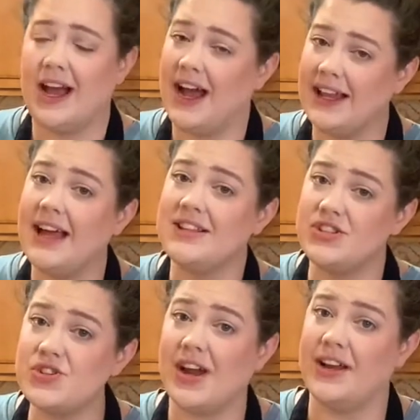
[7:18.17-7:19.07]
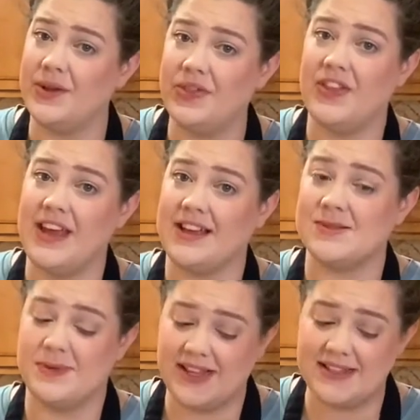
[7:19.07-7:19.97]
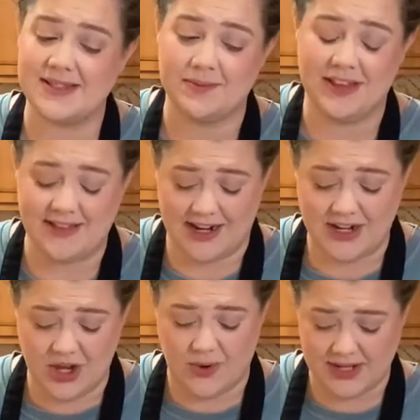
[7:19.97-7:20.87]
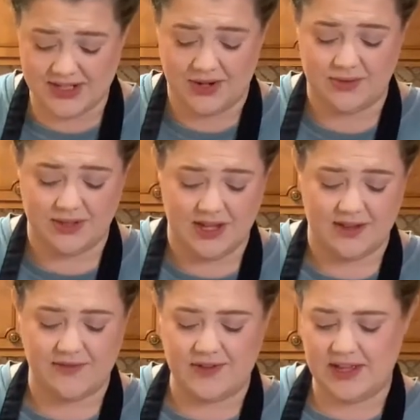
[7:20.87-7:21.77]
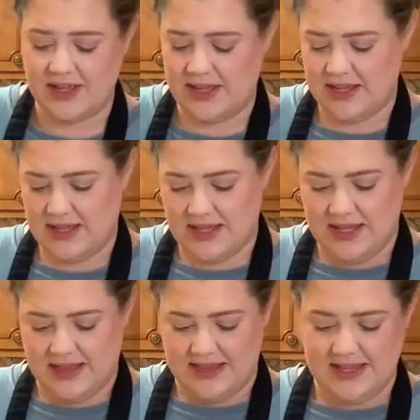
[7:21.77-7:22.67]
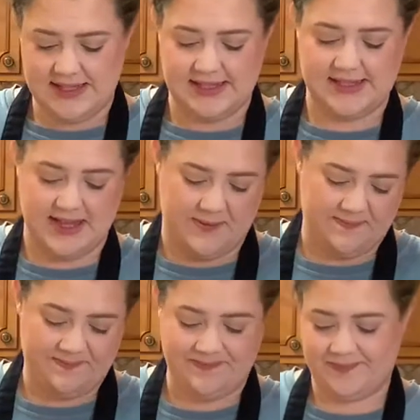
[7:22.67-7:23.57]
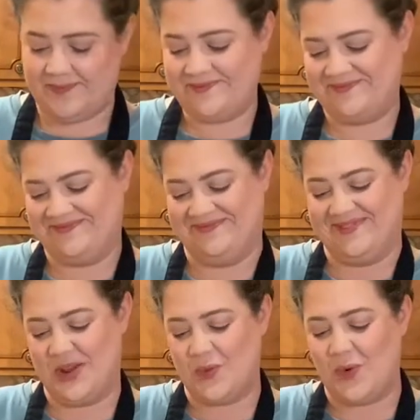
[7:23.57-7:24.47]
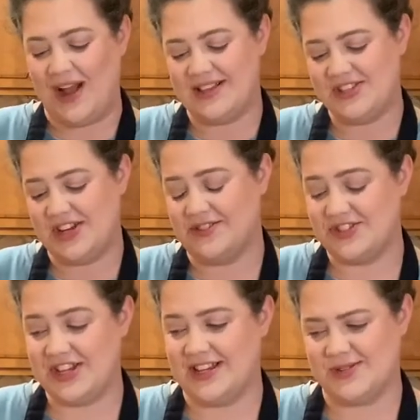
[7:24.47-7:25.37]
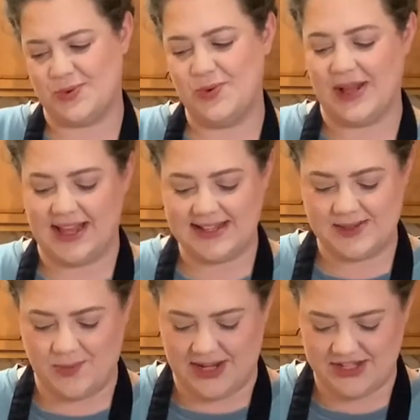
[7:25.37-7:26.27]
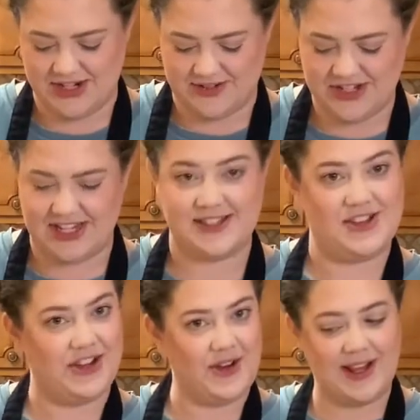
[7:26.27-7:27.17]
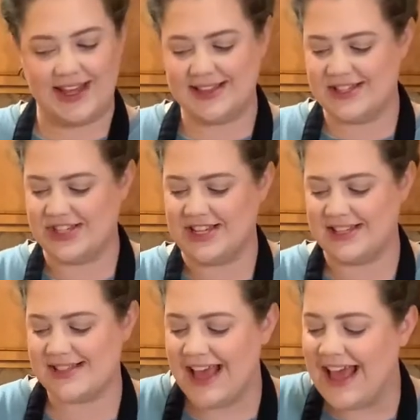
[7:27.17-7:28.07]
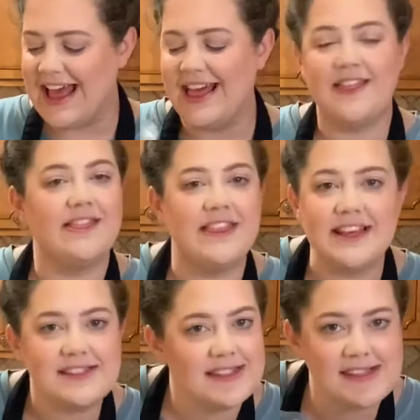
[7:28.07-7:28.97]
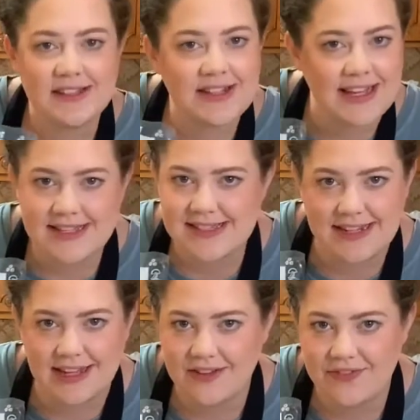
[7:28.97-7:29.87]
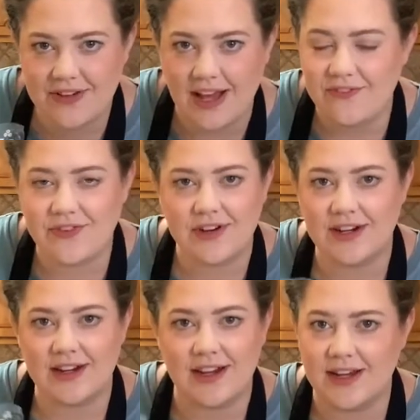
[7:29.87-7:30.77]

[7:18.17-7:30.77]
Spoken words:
like to try new things, but that's something that I know I don't love. This is something. White cheddar cheese. Ooh, I like some white cheddar cheese. Y'all know I like the cheese. This doesn't look like it's enough. Not for